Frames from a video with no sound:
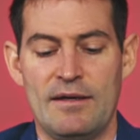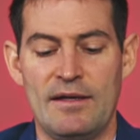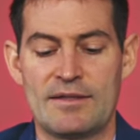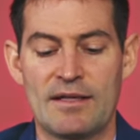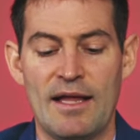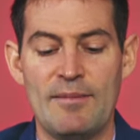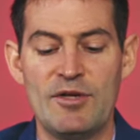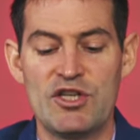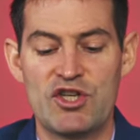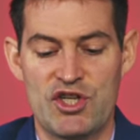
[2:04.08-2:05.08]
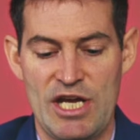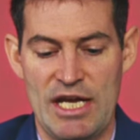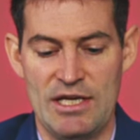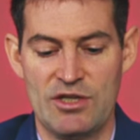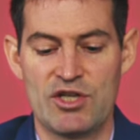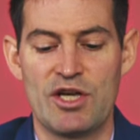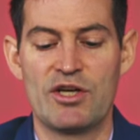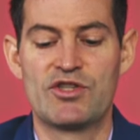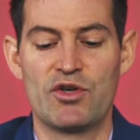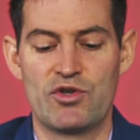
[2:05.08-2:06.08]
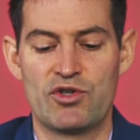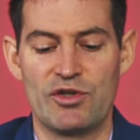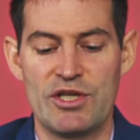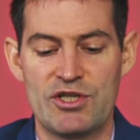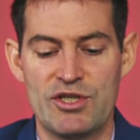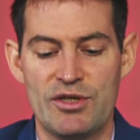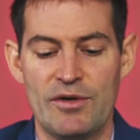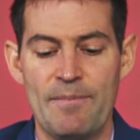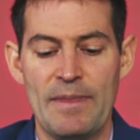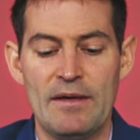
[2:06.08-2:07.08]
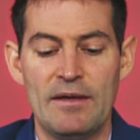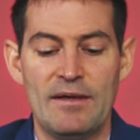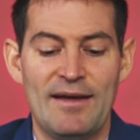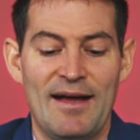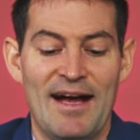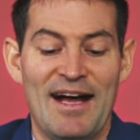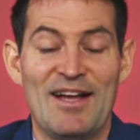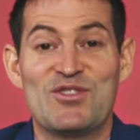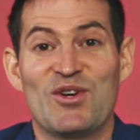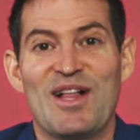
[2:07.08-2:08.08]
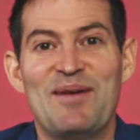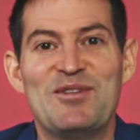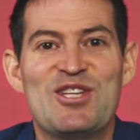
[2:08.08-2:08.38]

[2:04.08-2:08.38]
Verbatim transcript: Is climate change a social issue? Uh, so, climate